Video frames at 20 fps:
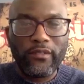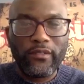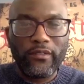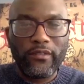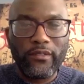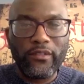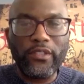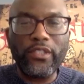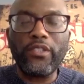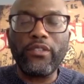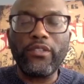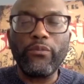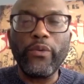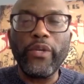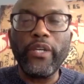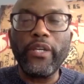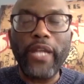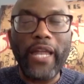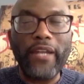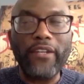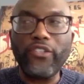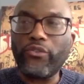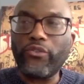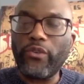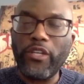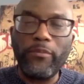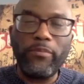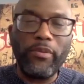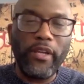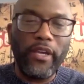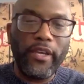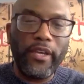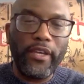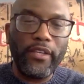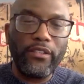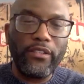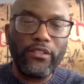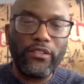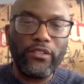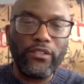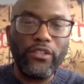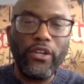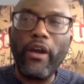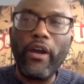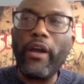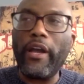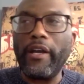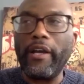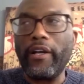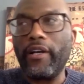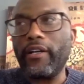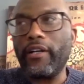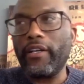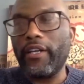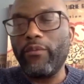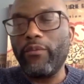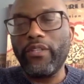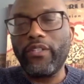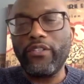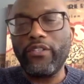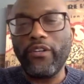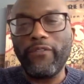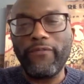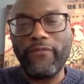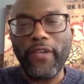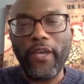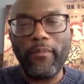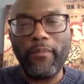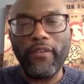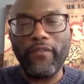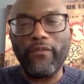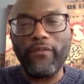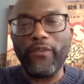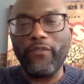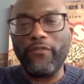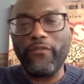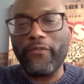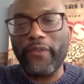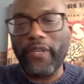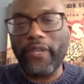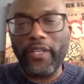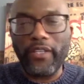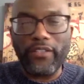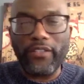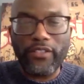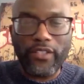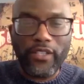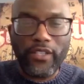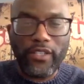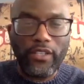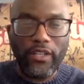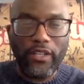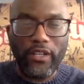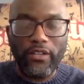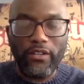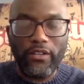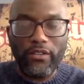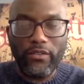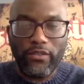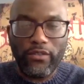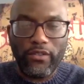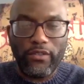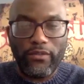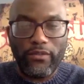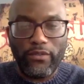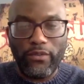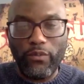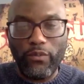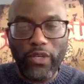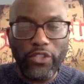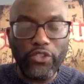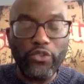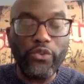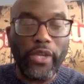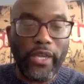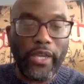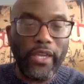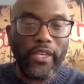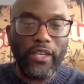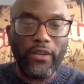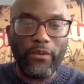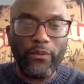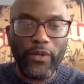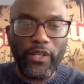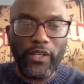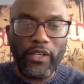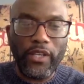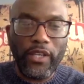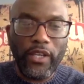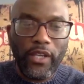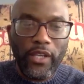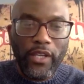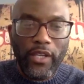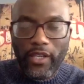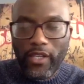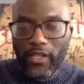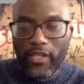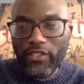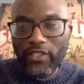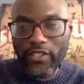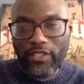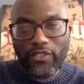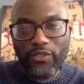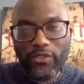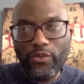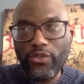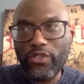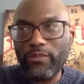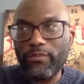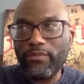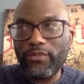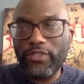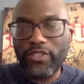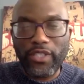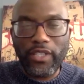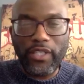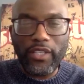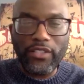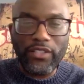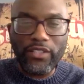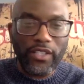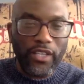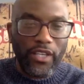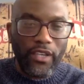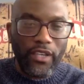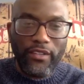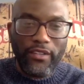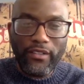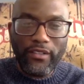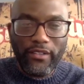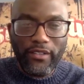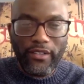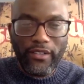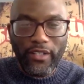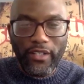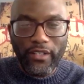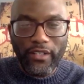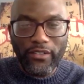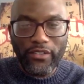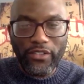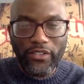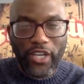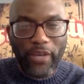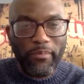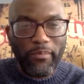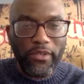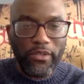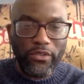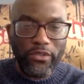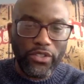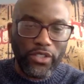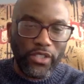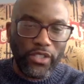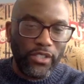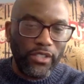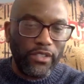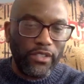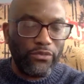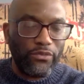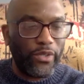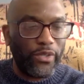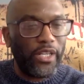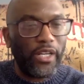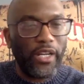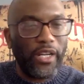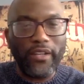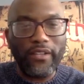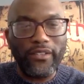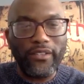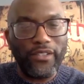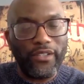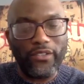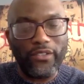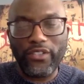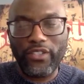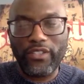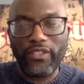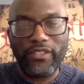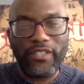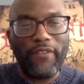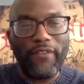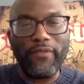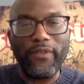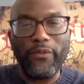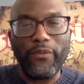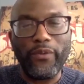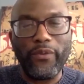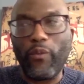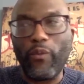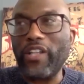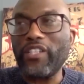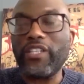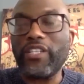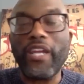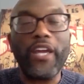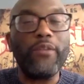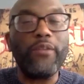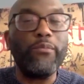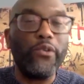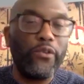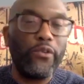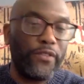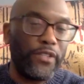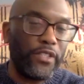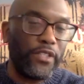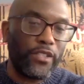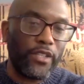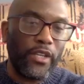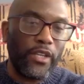Just read a lot of screenplays, get with your family, your friends, and, the ones you can get with, and just do some scenes together, sharpen your skills, read a lot of, just definitely watch a lot of movies